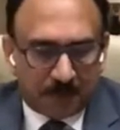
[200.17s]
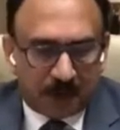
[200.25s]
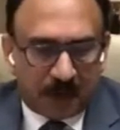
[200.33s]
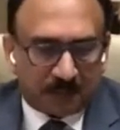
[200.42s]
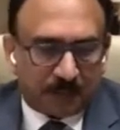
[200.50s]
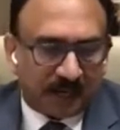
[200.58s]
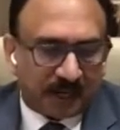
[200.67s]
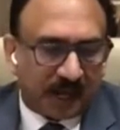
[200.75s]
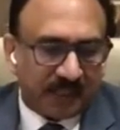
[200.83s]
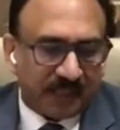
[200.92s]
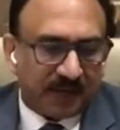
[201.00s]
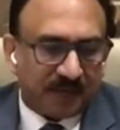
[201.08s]
Mahatma
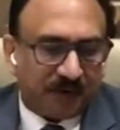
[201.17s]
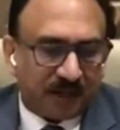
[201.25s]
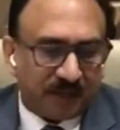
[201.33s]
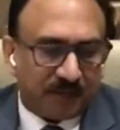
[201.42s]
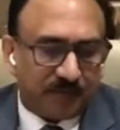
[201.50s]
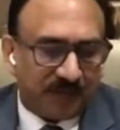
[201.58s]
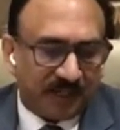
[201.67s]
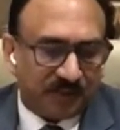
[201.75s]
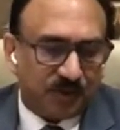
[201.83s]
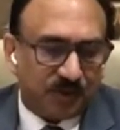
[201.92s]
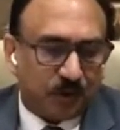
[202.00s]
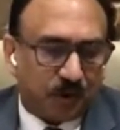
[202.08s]
Gandhi, our father of
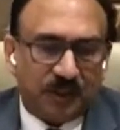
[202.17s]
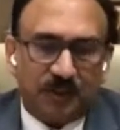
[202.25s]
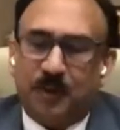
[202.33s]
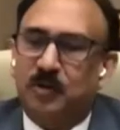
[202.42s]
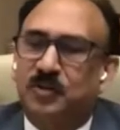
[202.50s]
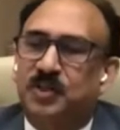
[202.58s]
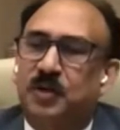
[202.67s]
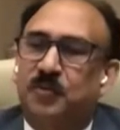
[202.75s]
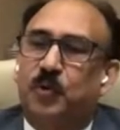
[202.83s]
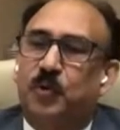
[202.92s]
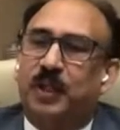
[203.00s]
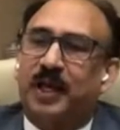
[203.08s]
nation, talked about
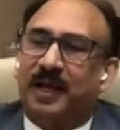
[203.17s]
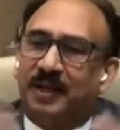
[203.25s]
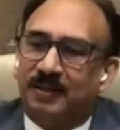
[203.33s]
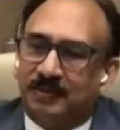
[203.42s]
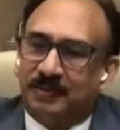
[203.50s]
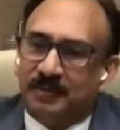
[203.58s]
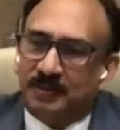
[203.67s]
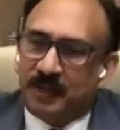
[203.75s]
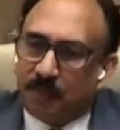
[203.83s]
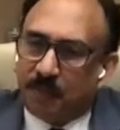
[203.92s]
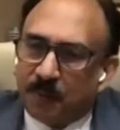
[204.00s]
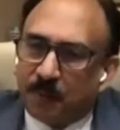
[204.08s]
Sarvodaya,
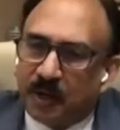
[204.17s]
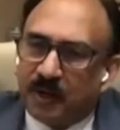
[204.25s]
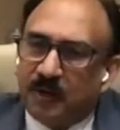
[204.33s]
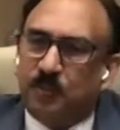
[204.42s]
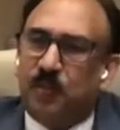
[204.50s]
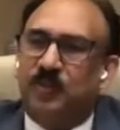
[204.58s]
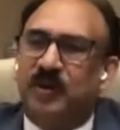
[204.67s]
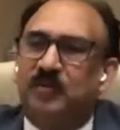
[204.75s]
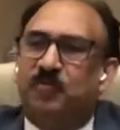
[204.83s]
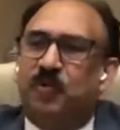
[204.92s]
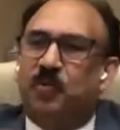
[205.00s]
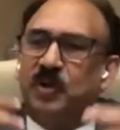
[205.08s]
everybody
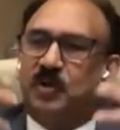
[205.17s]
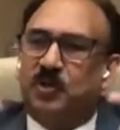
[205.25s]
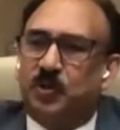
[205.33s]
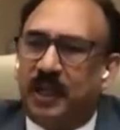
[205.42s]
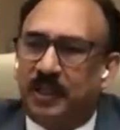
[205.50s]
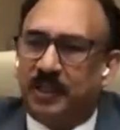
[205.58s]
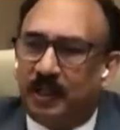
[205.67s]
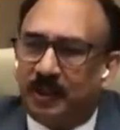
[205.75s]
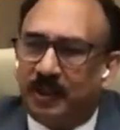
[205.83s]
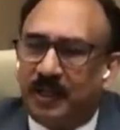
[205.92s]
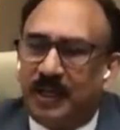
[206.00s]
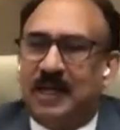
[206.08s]
moving forward
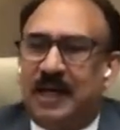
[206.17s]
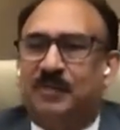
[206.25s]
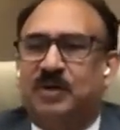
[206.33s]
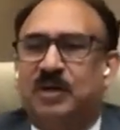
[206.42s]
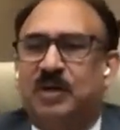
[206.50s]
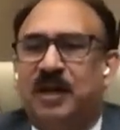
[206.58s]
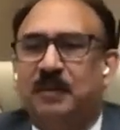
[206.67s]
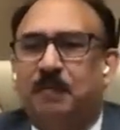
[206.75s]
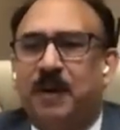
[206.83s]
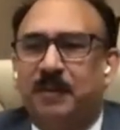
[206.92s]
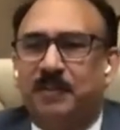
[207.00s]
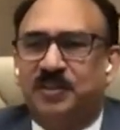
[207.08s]
together. Our
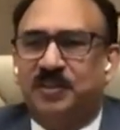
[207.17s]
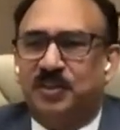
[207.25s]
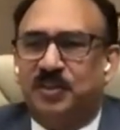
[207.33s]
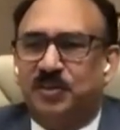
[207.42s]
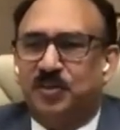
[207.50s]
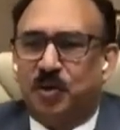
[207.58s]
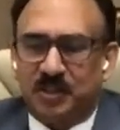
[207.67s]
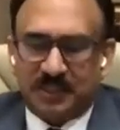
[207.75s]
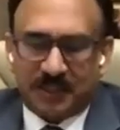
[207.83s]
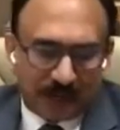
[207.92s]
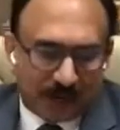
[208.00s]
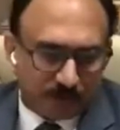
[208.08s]
current Prime Minister
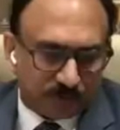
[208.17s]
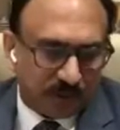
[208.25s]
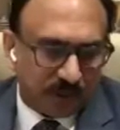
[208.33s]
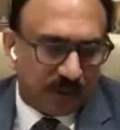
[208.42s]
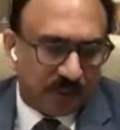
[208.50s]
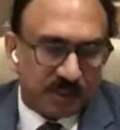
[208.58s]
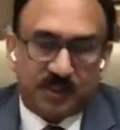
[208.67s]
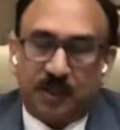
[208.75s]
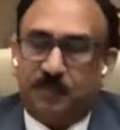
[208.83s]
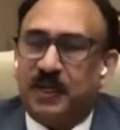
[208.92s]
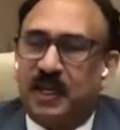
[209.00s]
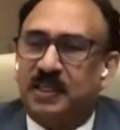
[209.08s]
talks about
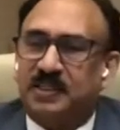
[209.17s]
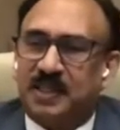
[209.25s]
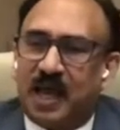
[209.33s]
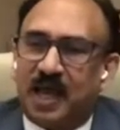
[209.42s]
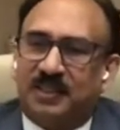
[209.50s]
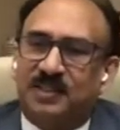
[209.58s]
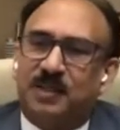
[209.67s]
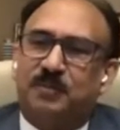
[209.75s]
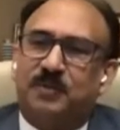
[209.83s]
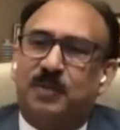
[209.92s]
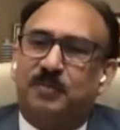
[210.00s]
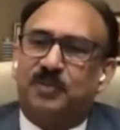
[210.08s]
Sabka Saath,
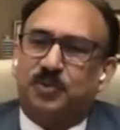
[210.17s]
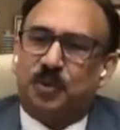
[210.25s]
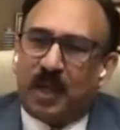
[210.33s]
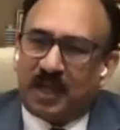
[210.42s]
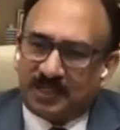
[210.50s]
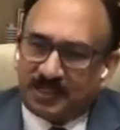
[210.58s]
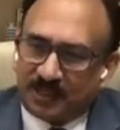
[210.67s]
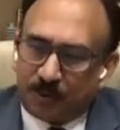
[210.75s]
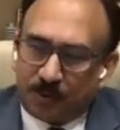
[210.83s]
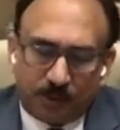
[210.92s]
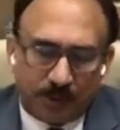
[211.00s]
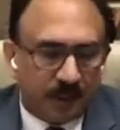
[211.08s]
Sabka Vishwas,
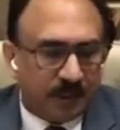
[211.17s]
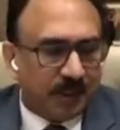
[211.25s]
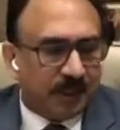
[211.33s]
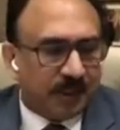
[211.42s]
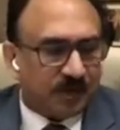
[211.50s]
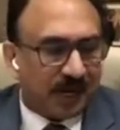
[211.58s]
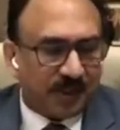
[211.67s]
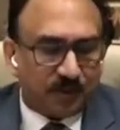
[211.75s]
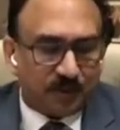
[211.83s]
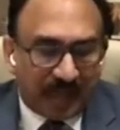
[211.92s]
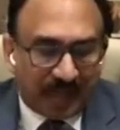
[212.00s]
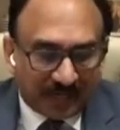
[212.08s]
trying
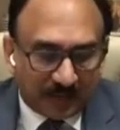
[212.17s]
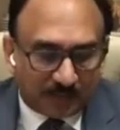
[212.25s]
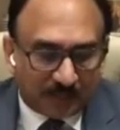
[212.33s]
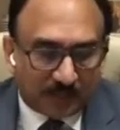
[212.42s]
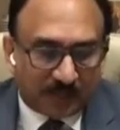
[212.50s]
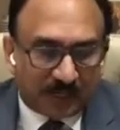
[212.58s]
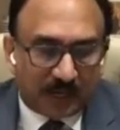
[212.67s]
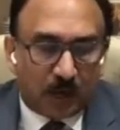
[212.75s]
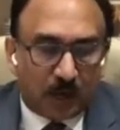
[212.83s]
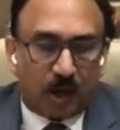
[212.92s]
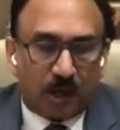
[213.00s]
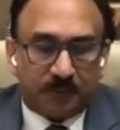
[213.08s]
to carry everybody
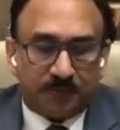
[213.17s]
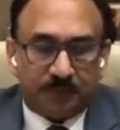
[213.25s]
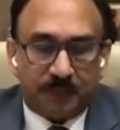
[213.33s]
along.